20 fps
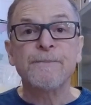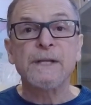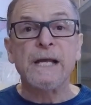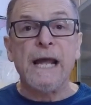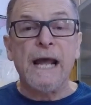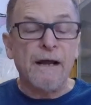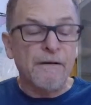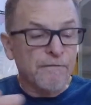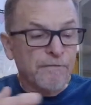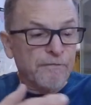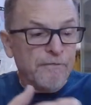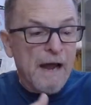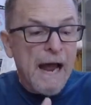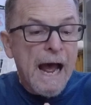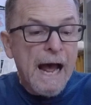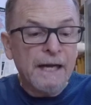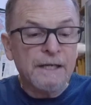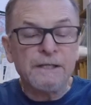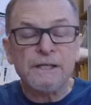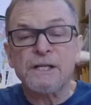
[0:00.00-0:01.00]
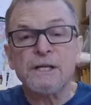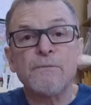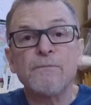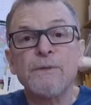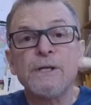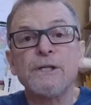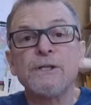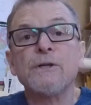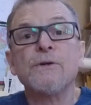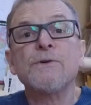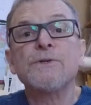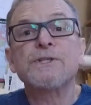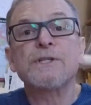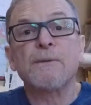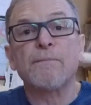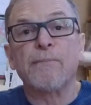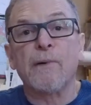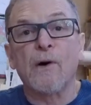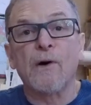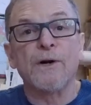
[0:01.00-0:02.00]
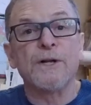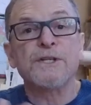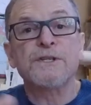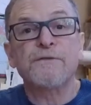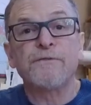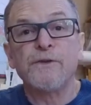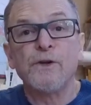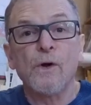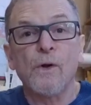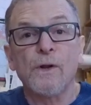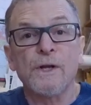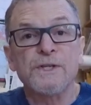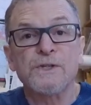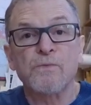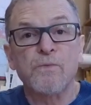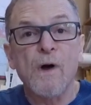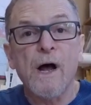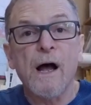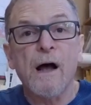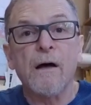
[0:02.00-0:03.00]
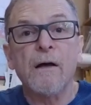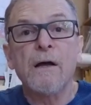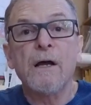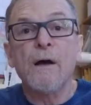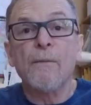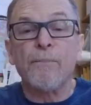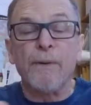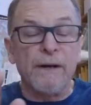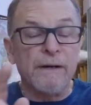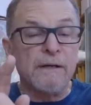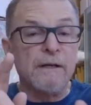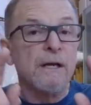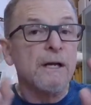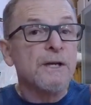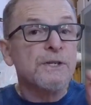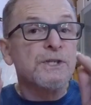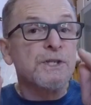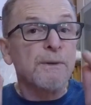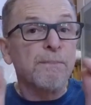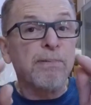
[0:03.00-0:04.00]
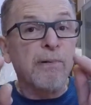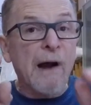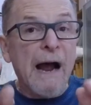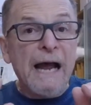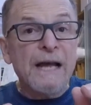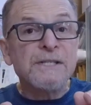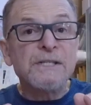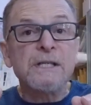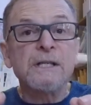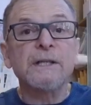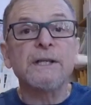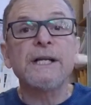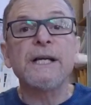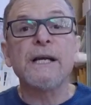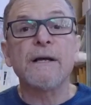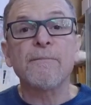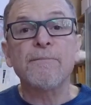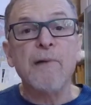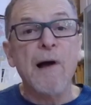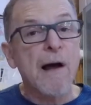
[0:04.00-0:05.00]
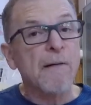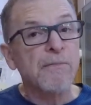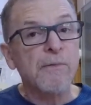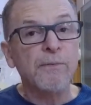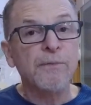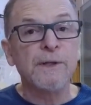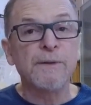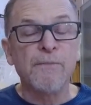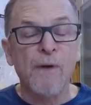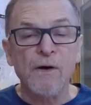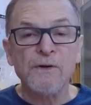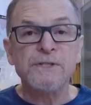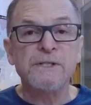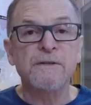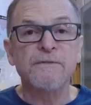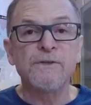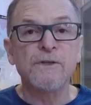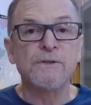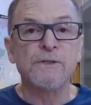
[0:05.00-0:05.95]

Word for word: and fat can be used to burn as fuel as well. But surprisingly, and probably most of you